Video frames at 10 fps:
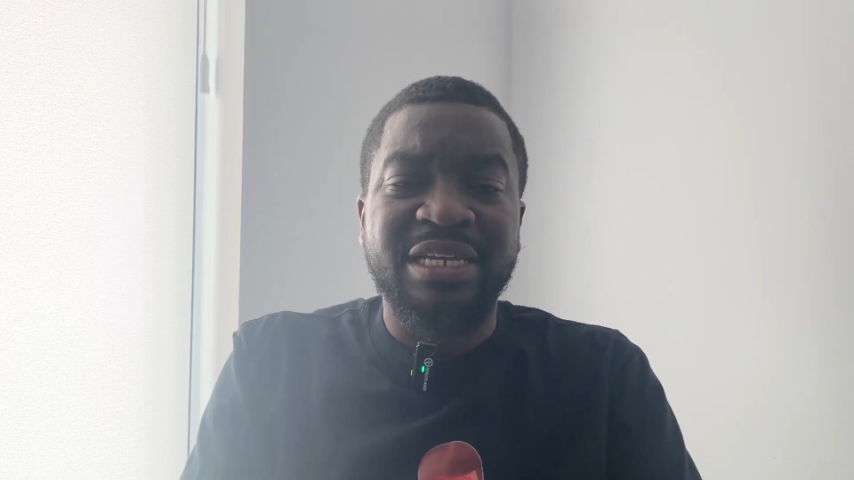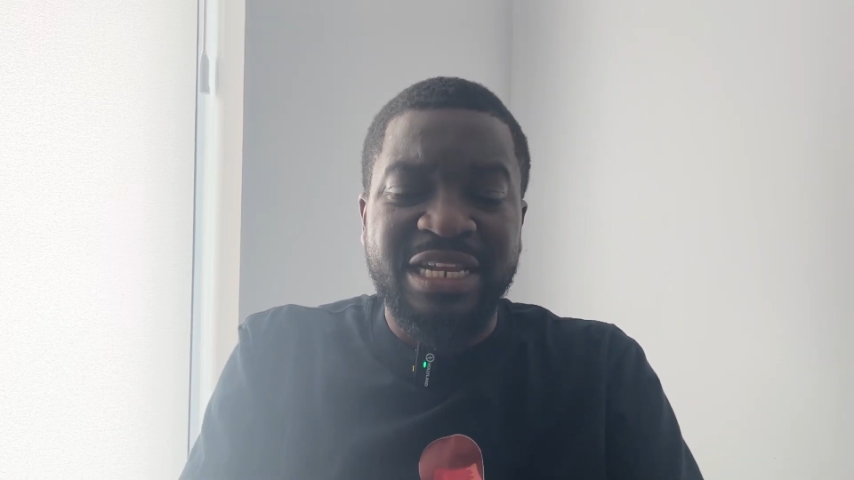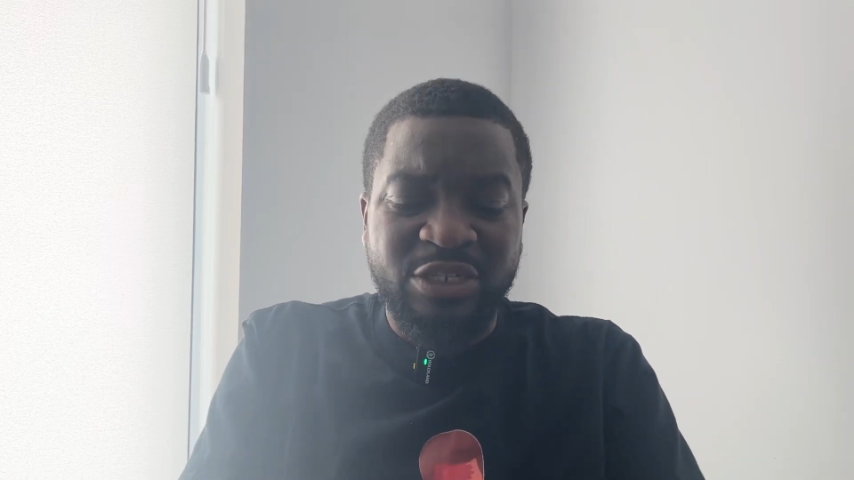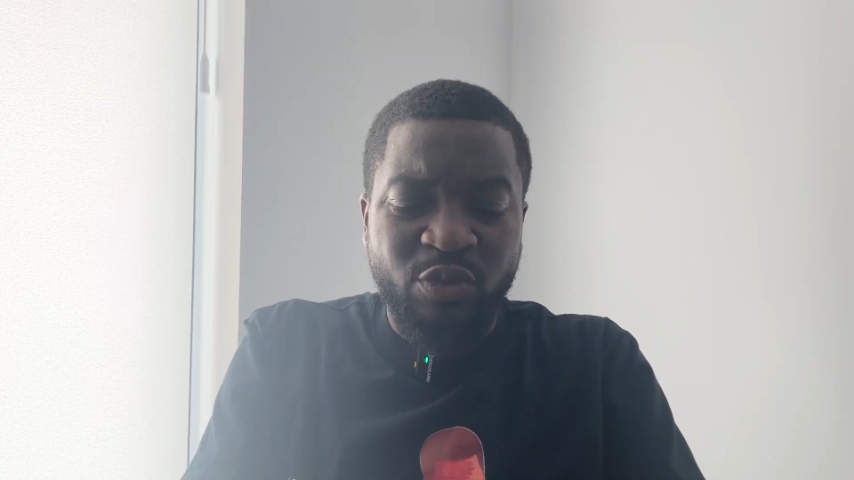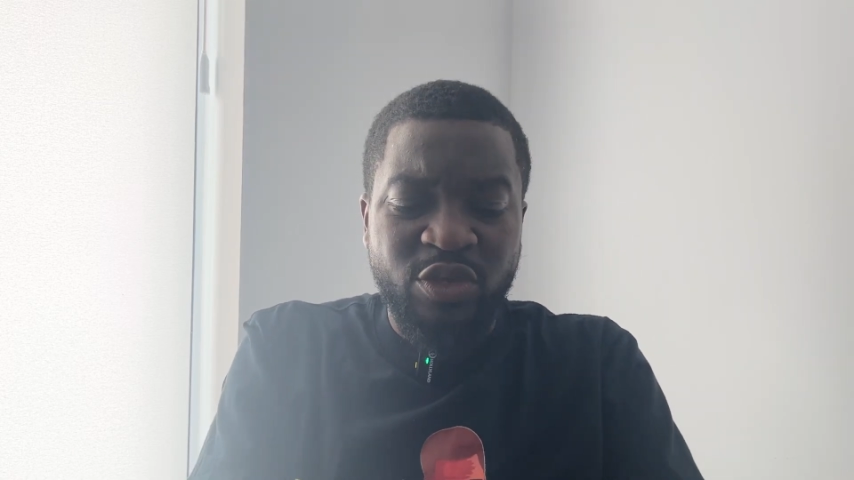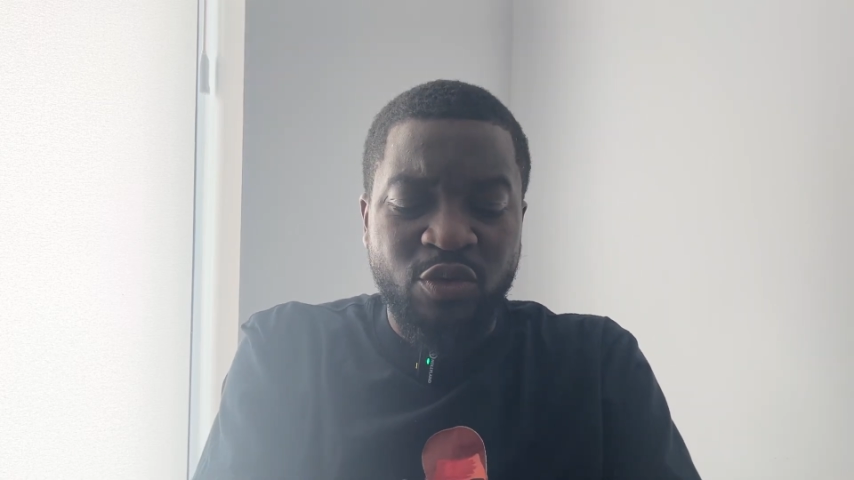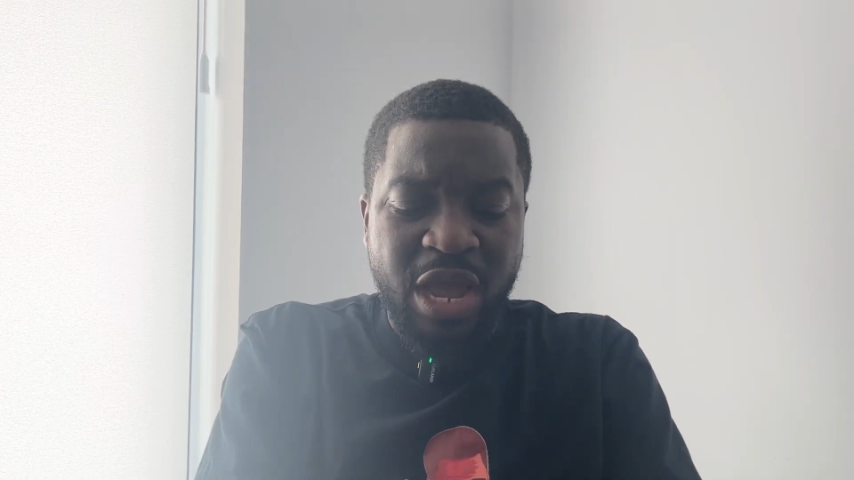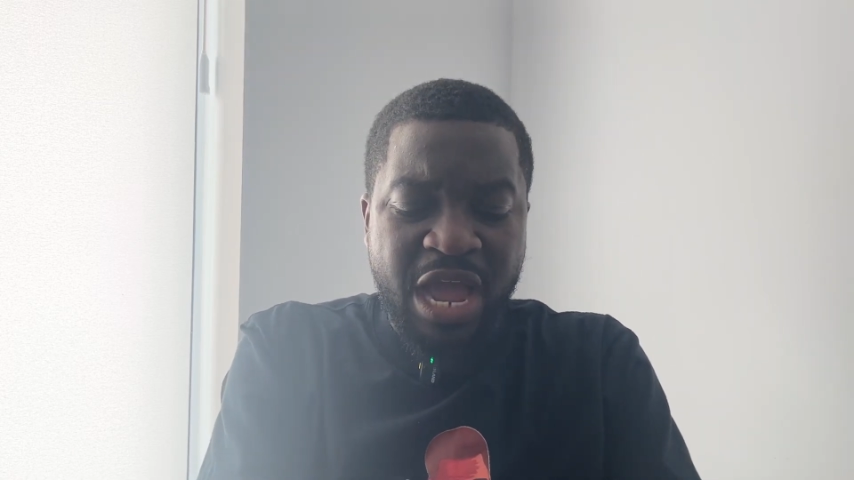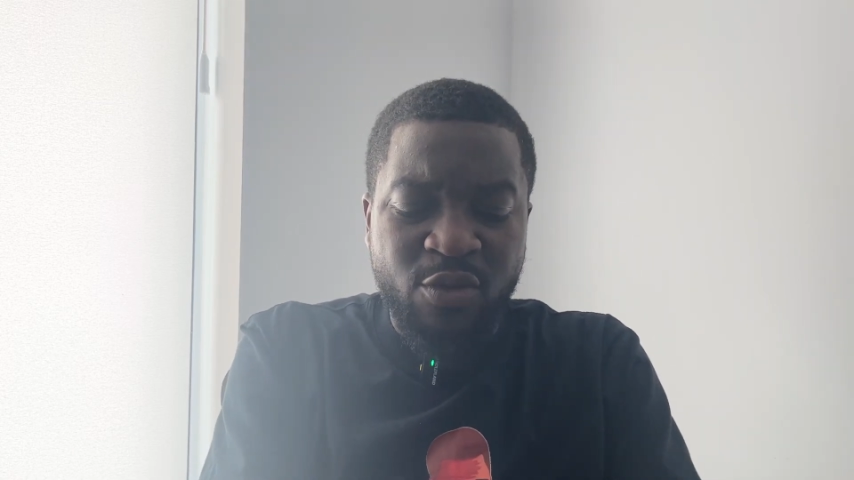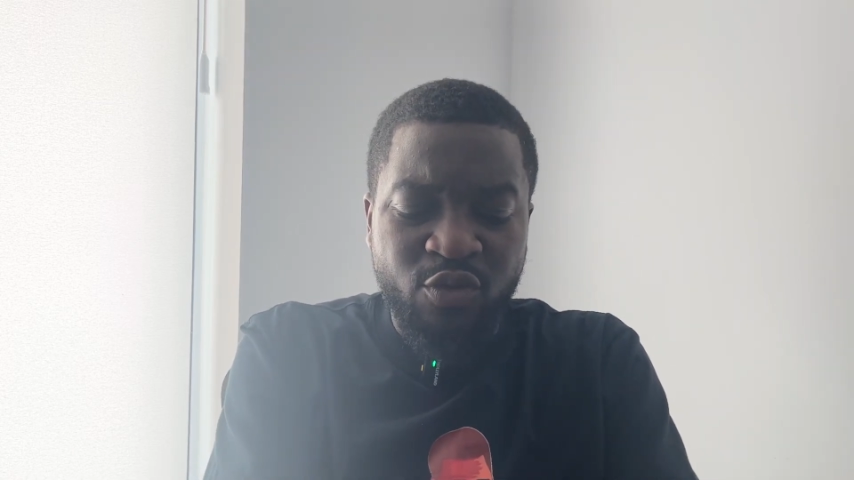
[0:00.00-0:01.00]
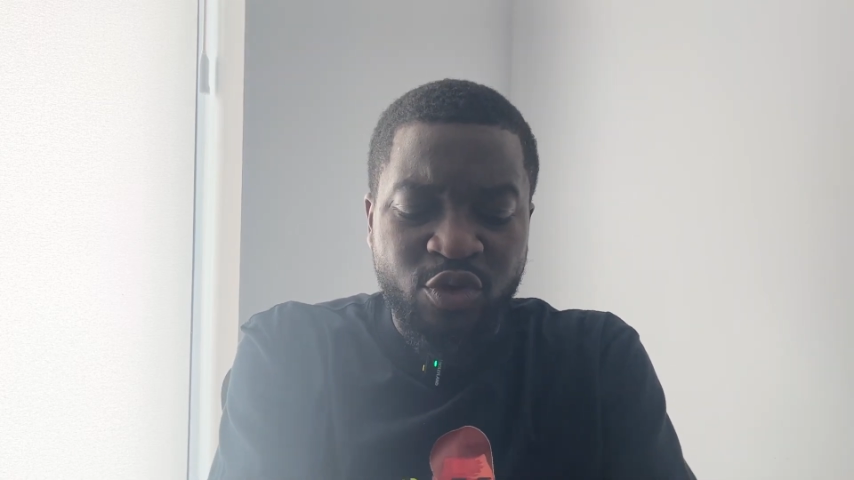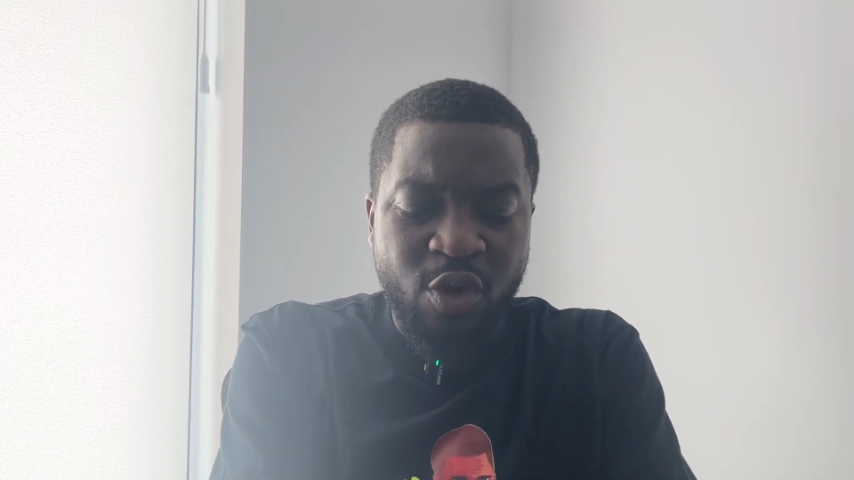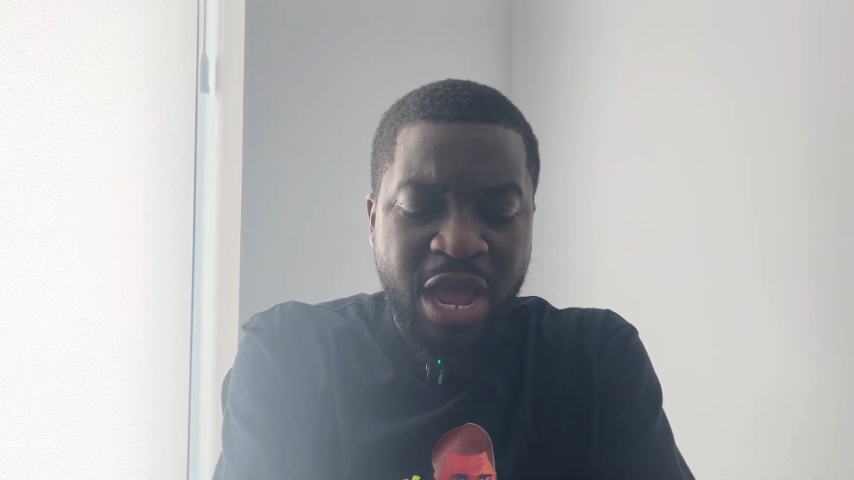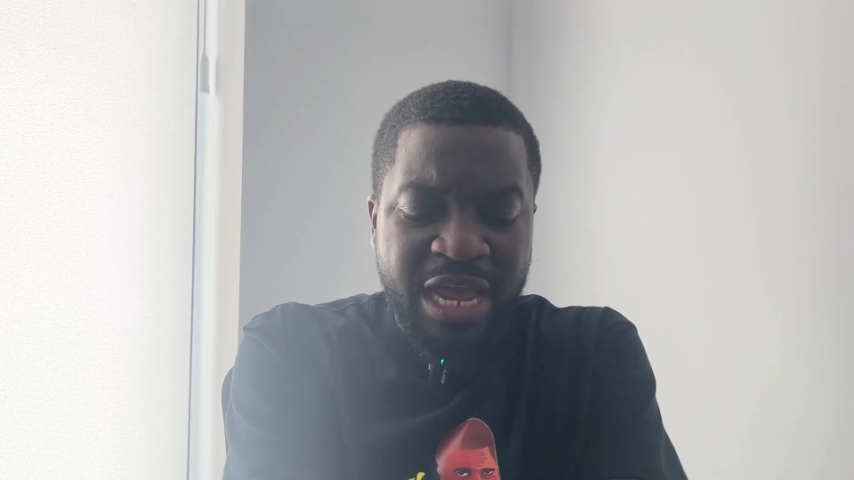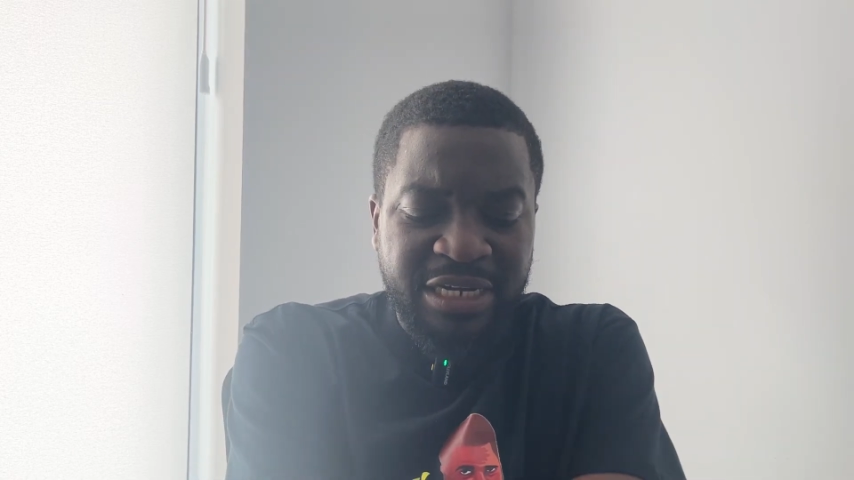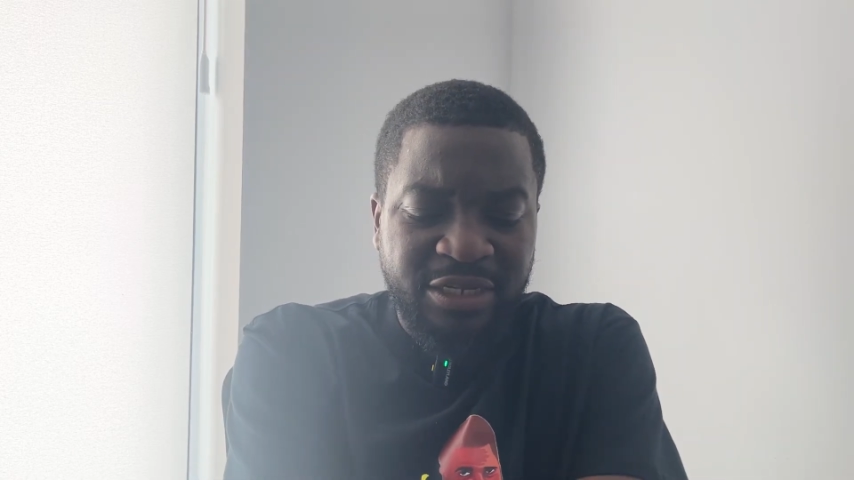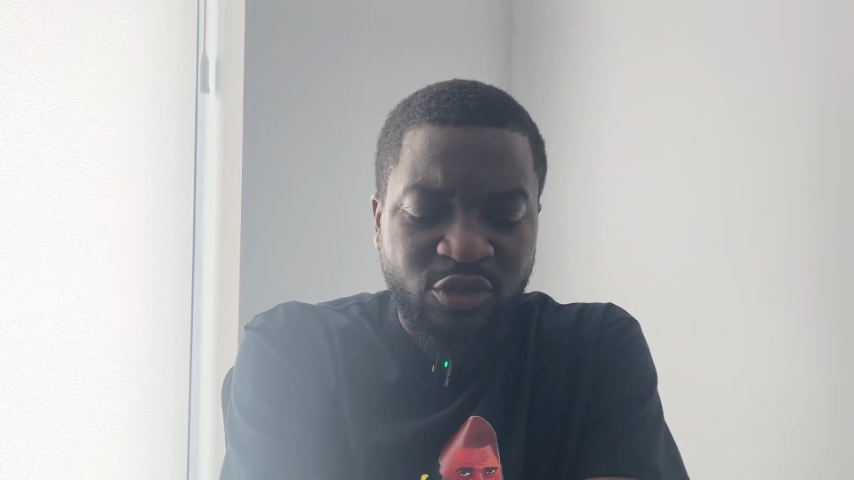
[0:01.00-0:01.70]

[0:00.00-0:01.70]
There's a way you angle your hand